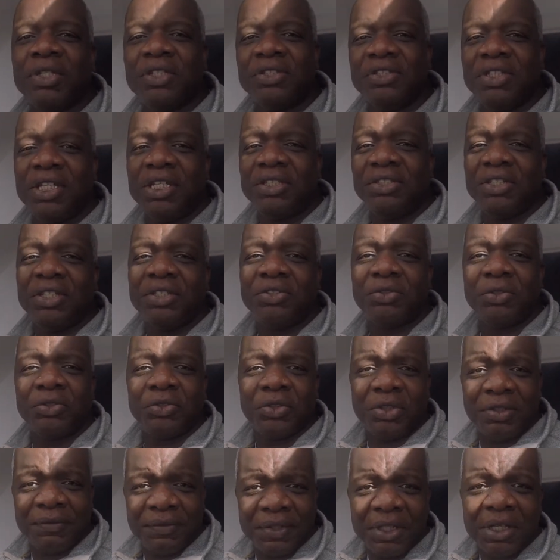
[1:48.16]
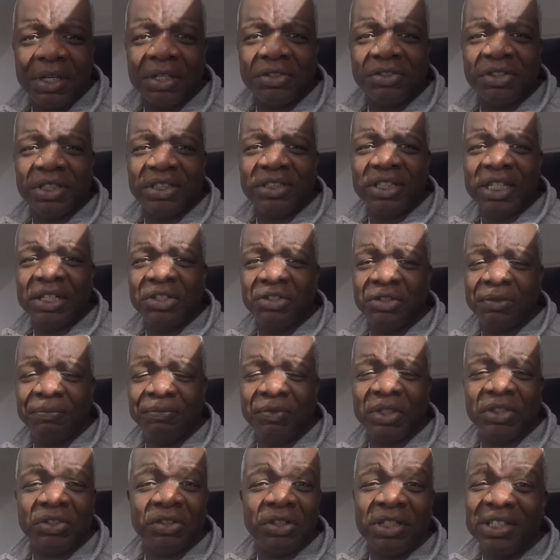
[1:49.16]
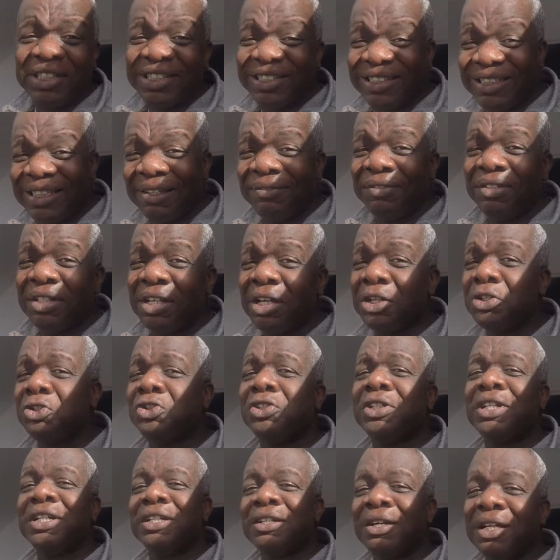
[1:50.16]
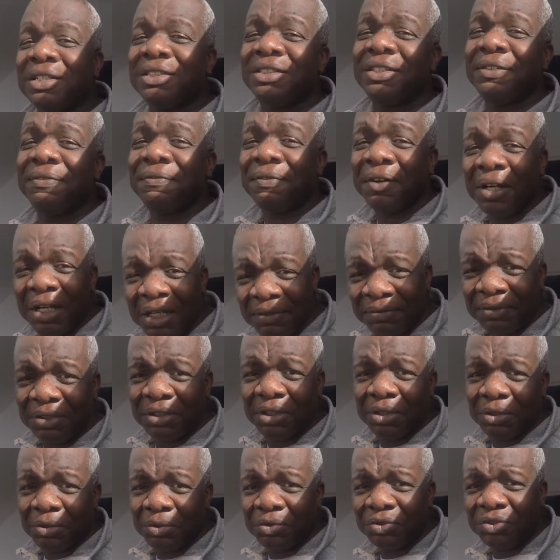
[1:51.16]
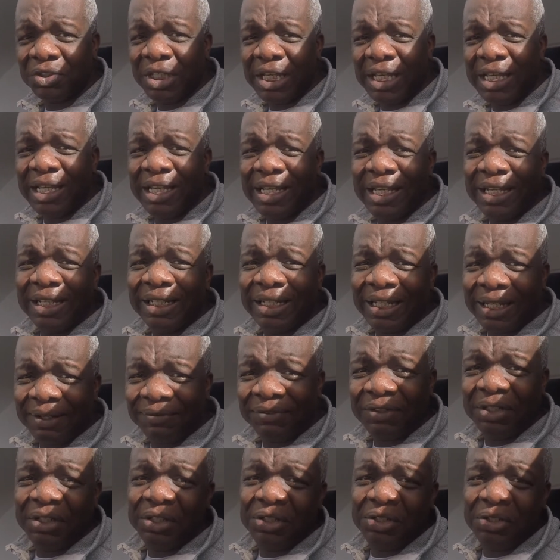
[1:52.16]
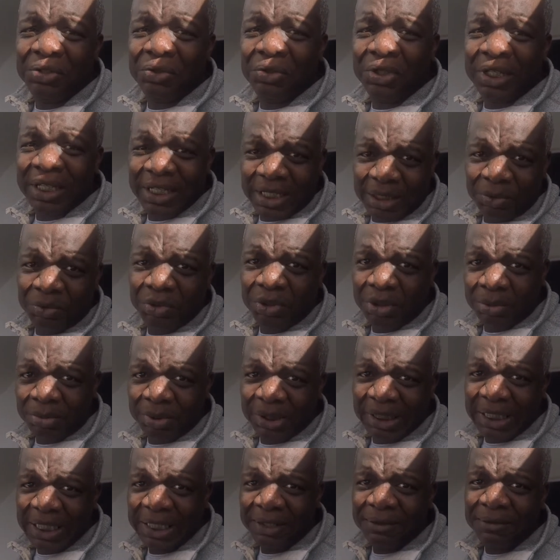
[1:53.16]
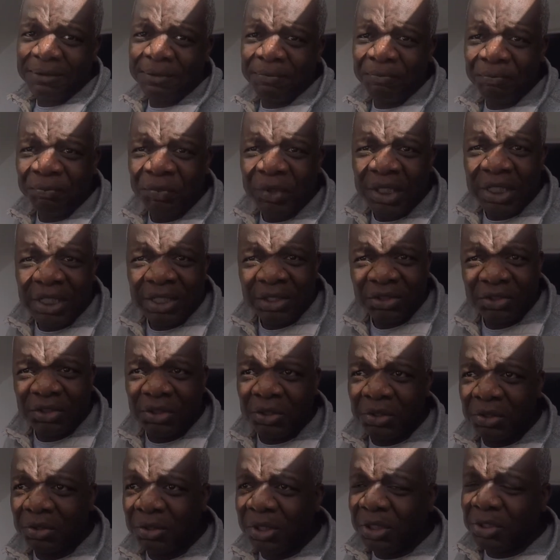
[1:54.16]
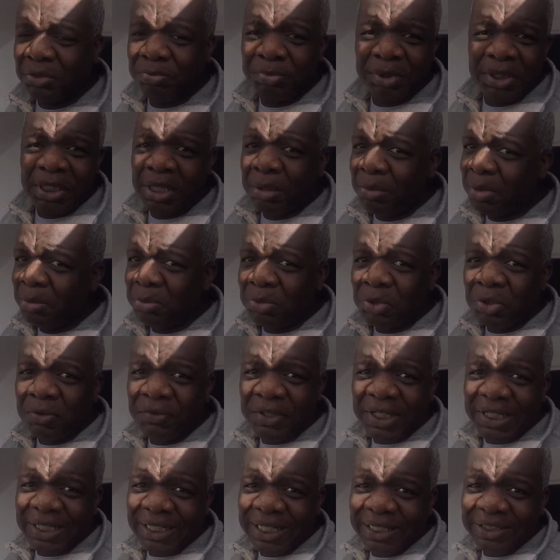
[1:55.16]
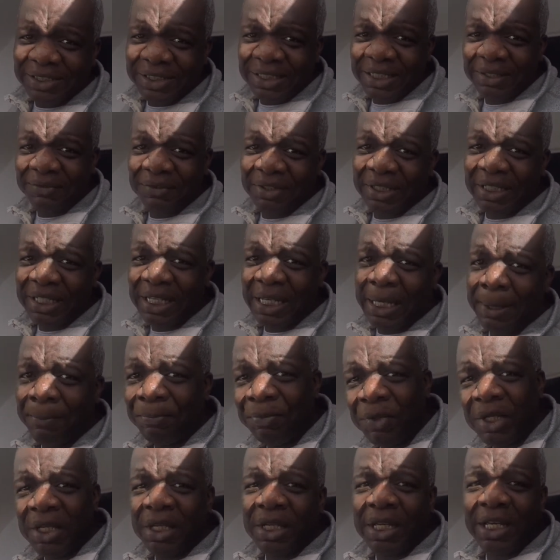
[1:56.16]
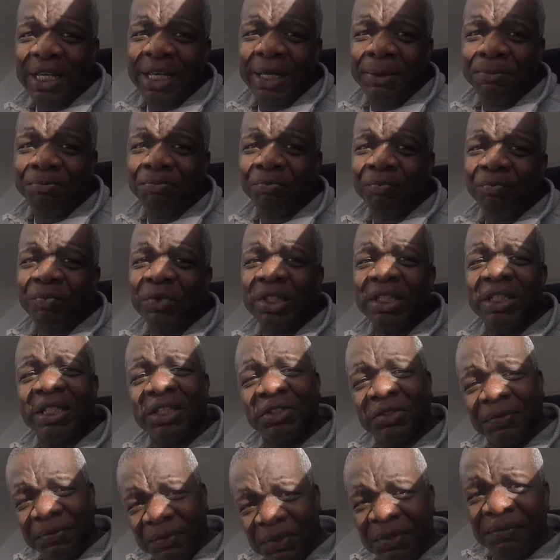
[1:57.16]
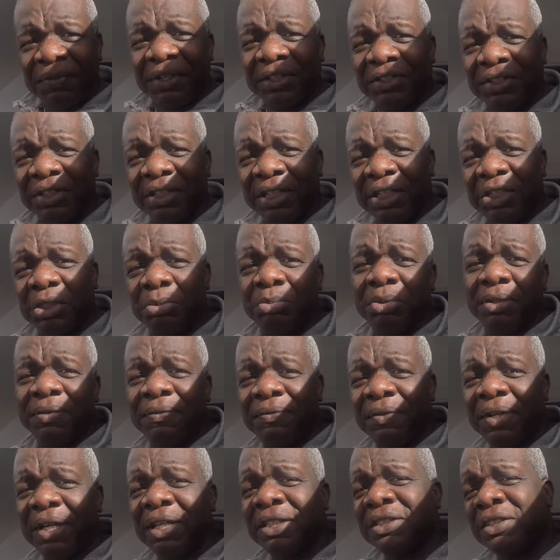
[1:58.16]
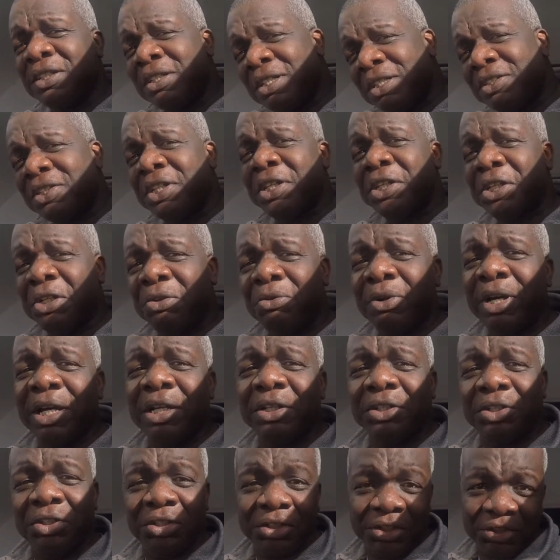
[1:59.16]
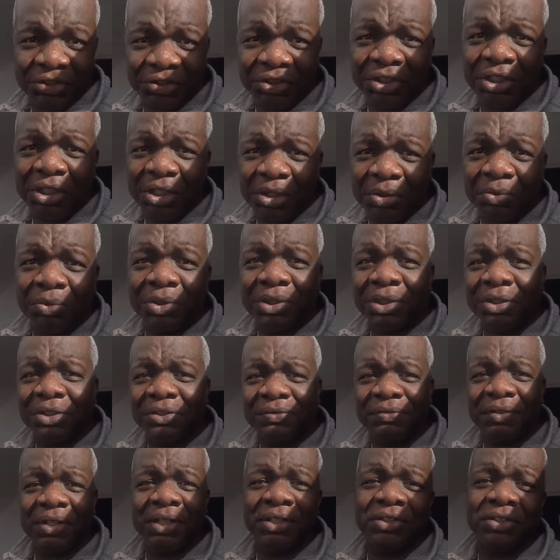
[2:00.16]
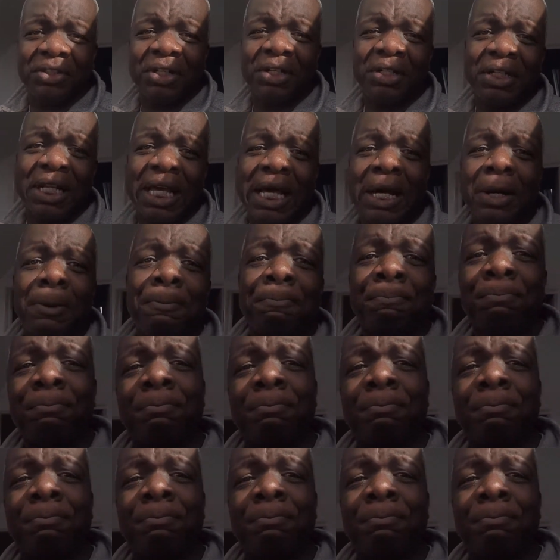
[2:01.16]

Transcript: TT, so it's got a VR6 engine. There's only 795 of those left in the UK, would you believe? So it's becoming more of a classic every day. There's a few things that need to be fixed. I'm going to take you around and you're going to see what those things are now.